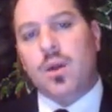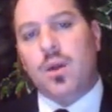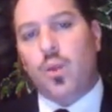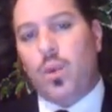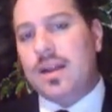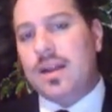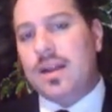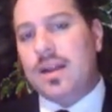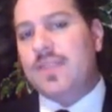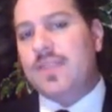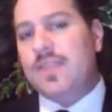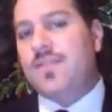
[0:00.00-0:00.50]

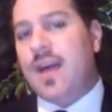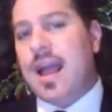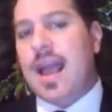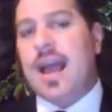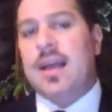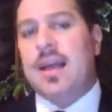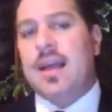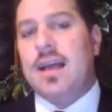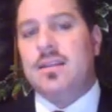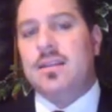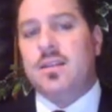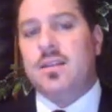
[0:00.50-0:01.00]
But what
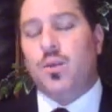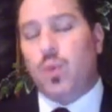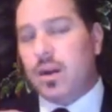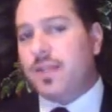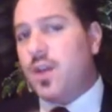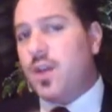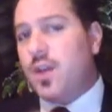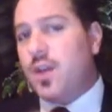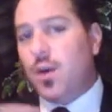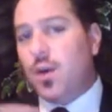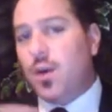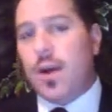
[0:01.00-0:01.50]
if I
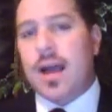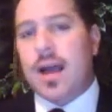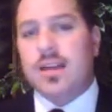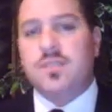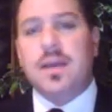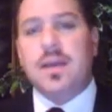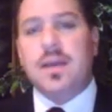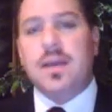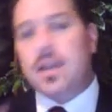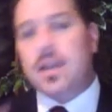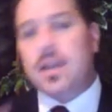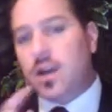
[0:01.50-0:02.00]
asked, what if
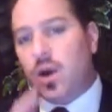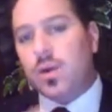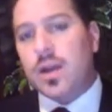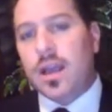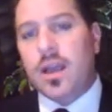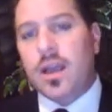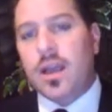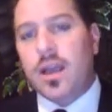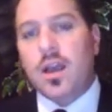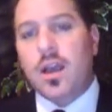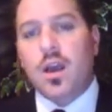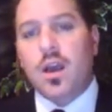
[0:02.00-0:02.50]
you asked
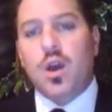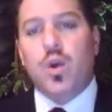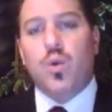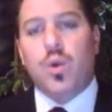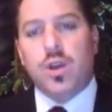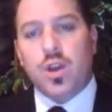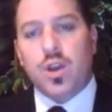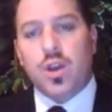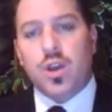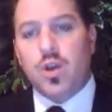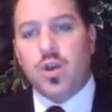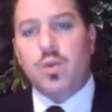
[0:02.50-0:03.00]
me, Cody,
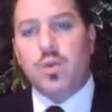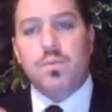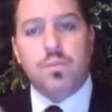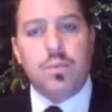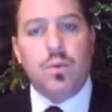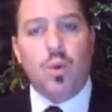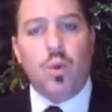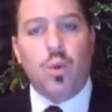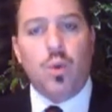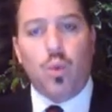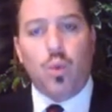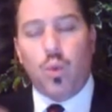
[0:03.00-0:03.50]

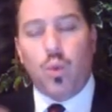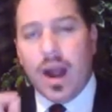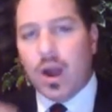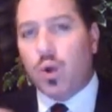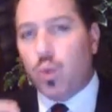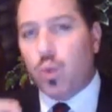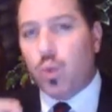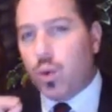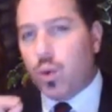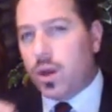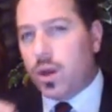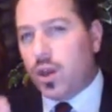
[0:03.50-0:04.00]

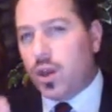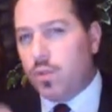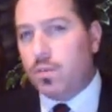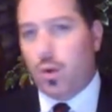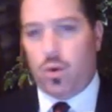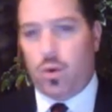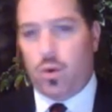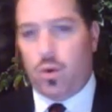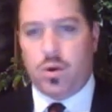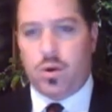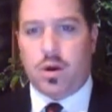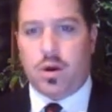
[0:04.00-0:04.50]
where
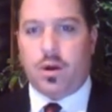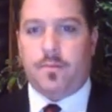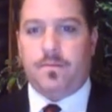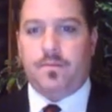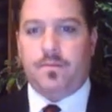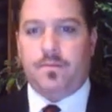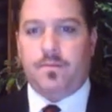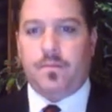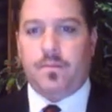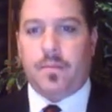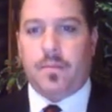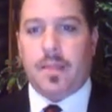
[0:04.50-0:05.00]
were you
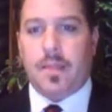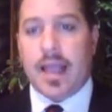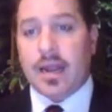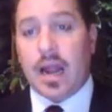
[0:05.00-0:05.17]
born?